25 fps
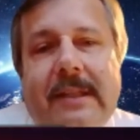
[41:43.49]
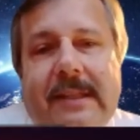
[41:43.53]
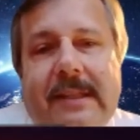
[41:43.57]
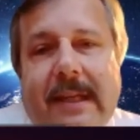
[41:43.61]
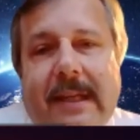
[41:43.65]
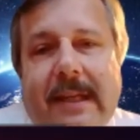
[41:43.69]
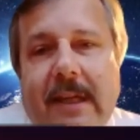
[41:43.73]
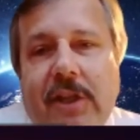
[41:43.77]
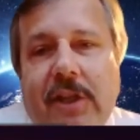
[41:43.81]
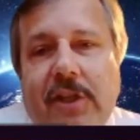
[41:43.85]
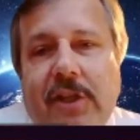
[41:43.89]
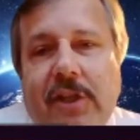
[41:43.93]

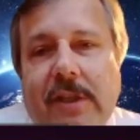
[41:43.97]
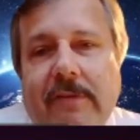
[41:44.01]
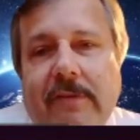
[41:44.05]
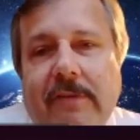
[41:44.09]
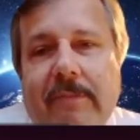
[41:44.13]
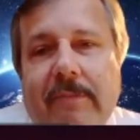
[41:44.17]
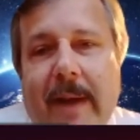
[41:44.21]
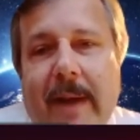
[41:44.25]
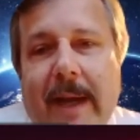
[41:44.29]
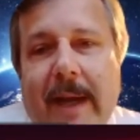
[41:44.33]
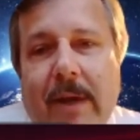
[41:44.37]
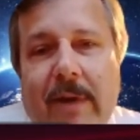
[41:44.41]
signatures of
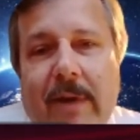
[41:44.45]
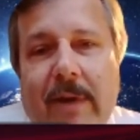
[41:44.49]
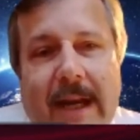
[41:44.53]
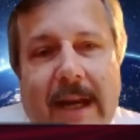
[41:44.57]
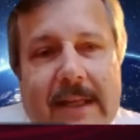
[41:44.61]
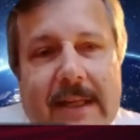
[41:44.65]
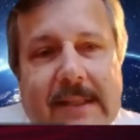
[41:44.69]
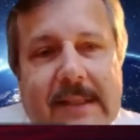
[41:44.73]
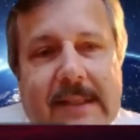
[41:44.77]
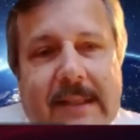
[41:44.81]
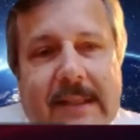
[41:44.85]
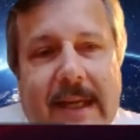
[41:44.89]

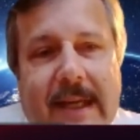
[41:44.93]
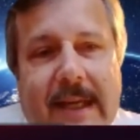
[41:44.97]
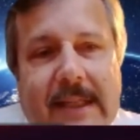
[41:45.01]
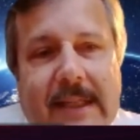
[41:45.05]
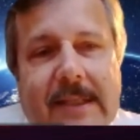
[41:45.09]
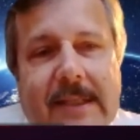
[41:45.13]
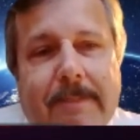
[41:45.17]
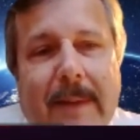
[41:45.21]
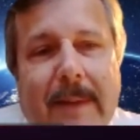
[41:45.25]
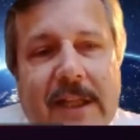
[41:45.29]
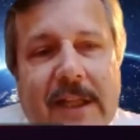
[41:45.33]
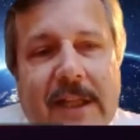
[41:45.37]
Majorana
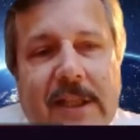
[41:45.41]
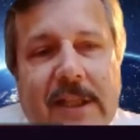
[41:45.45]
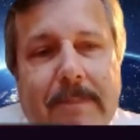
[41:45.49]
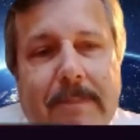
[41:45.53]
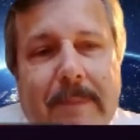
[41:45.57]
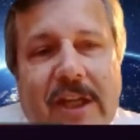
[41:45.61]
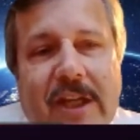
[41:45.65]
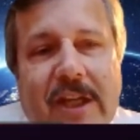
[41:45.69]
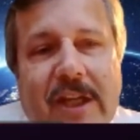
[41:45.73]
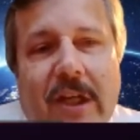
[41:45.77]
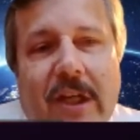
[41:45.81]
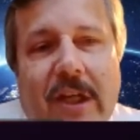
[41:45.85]
states by
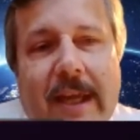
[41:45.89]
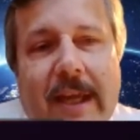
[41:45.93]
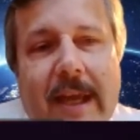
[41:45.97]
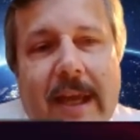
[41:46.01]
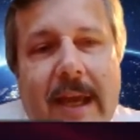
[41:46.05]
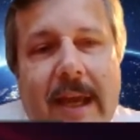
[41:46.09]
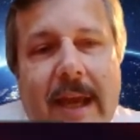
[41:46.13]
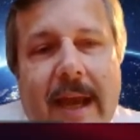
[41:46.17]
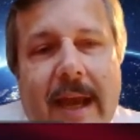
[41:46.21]
spatially